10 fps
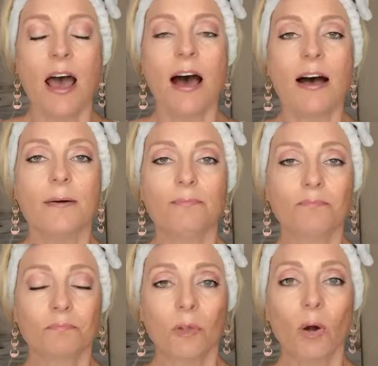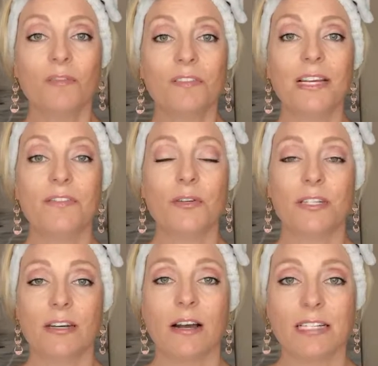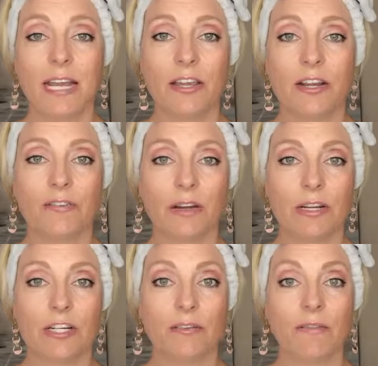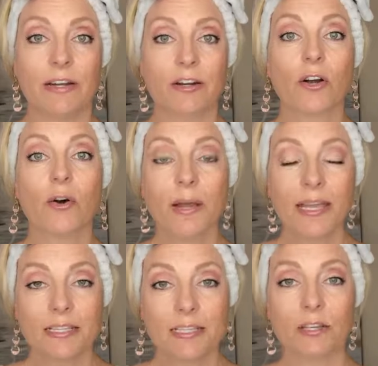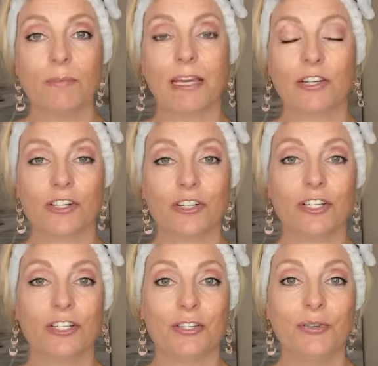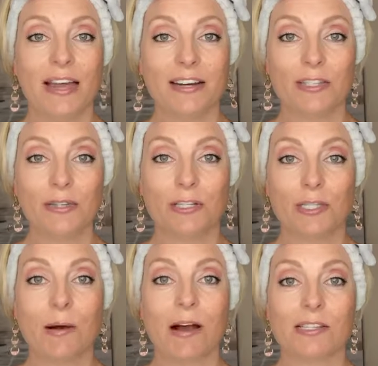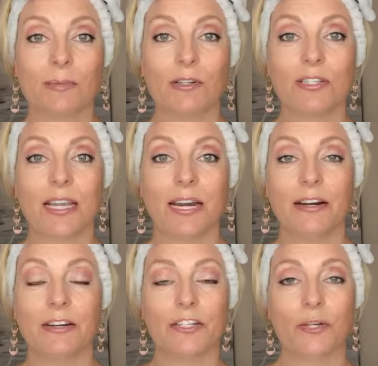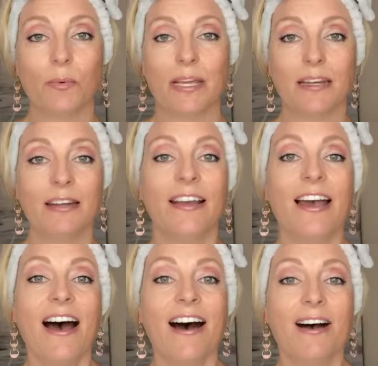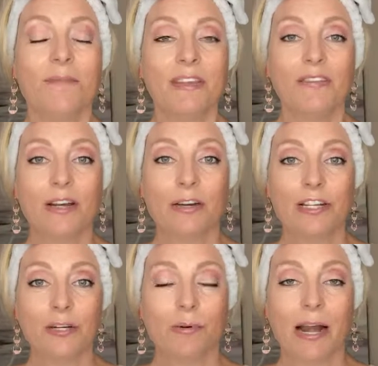Um, hopefully if you did not take your foundation finder quiz you make sure to do that as soon as possible to get entered to win um, the foundation